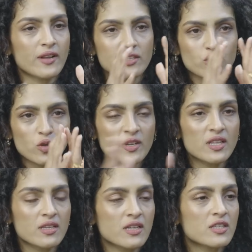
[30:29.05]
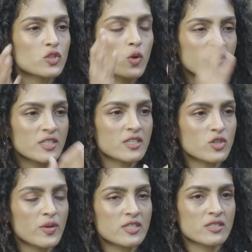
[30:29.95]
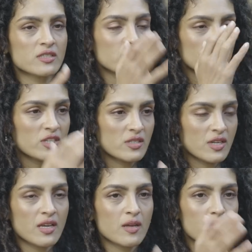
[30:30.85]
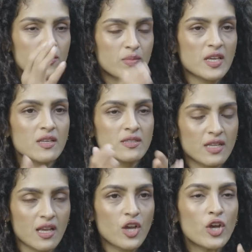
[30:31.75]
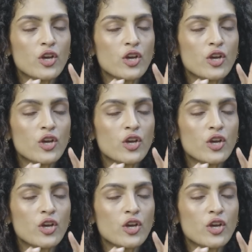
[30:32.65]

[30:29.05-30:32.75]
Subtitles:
like so many things, so many situations, situation A, B, C.